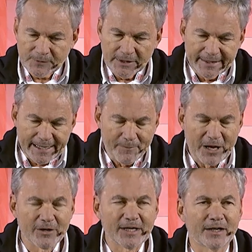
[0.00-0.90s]
In
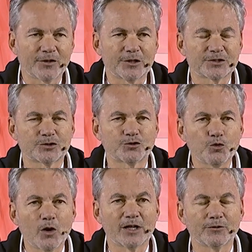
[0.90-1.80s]
America, there's
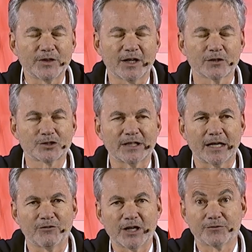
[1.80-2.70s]
200,000
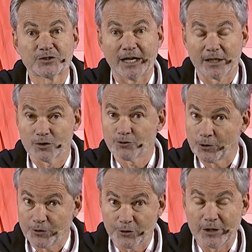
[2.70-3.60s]
IVF cycles
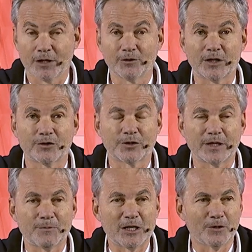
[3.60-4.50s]
for 330
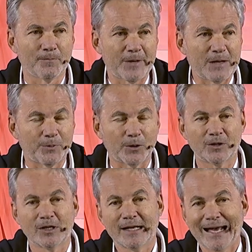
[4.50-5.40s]
million
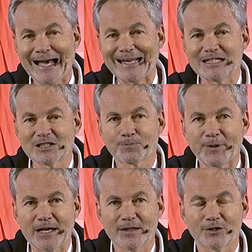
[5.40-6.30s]
people, and in
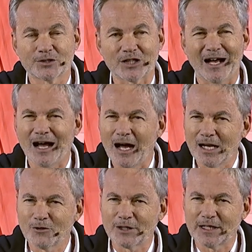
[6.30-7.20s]
Spain, there's
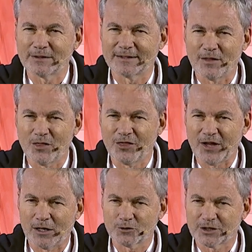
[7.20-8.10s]

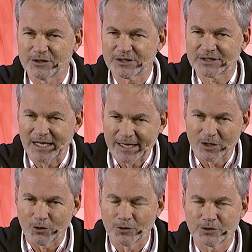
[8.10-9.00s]
110,000
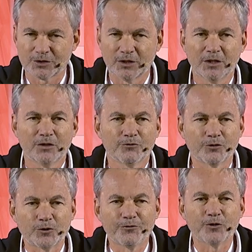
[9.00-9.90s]
cycles
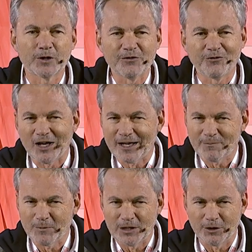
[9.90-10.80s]
for 45
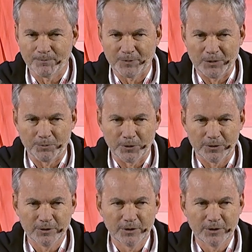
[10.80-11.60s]
million people.